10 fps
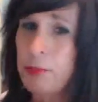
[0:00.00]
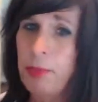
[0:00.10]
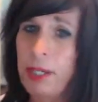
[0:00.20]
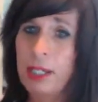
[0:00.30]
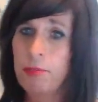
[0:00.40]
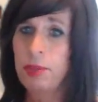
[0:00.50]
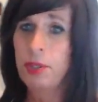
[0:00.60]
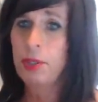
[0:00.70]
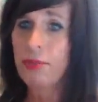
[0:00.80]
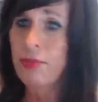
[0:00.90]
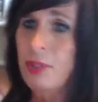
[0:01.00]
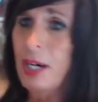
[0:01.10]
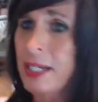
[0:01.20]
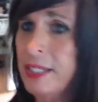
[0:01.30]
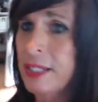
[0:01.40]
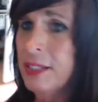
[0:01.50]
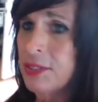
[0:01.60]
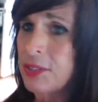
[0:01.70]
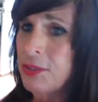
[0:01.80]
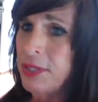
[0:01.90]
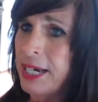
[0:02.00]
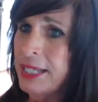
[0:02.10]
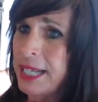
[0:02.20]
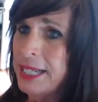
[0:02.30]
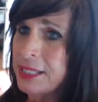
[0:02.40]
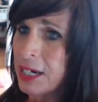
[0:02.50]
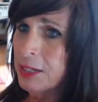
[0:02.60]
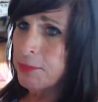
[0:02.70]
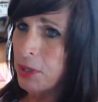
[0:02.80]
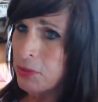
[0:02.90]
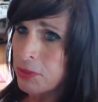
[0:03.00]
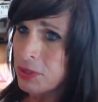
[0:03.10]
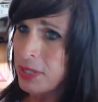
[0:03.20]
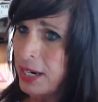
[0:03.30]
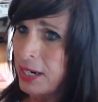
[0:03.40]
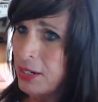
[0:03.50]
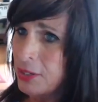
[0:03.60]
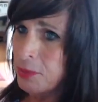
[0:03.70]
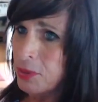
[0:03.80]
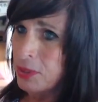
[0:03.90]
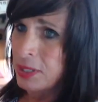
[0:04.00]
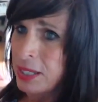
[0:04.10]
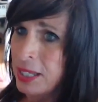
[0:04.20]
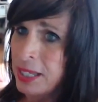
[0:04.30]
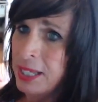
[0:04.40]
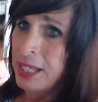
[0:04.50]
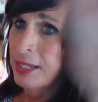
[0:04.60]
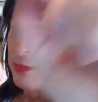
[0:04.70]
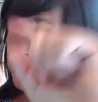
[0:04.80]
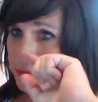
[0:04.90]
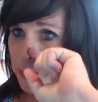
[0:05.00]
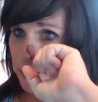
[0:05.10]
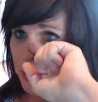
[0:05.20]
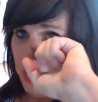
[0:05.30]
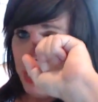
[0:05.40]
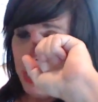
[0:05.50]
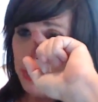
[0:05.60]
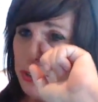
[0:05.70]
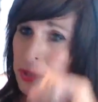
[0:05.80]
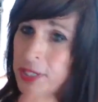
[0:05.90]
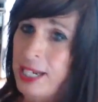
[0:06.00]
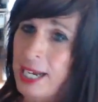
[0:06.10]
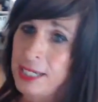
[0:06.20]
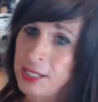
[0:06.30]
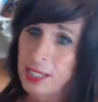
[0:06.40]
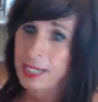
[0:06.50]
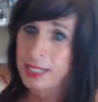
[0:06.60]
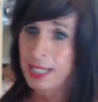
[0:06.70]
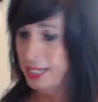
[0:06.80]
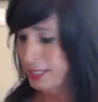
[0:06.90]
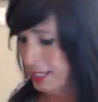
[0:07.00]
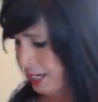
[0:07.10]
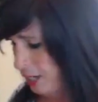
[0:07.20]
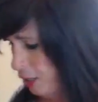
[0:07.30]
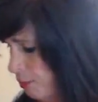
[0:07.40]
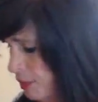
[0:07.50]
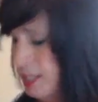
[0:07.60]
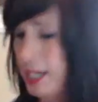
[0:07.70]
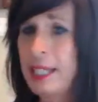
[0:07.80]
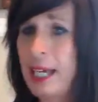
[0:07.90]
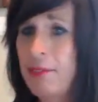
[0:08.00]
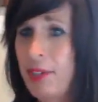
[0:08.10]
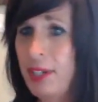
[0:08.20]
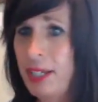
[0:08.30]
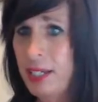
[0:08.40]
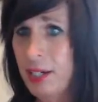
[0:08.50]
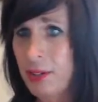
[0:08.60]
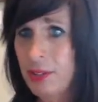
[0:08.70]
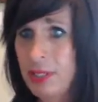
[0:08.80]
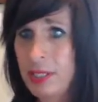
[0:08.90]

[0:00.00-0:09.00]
big beautiful onions too. Yeah, that duck boat was terrible. Yeah, Jordan, how did you like that? Uh, I hope you liked that video.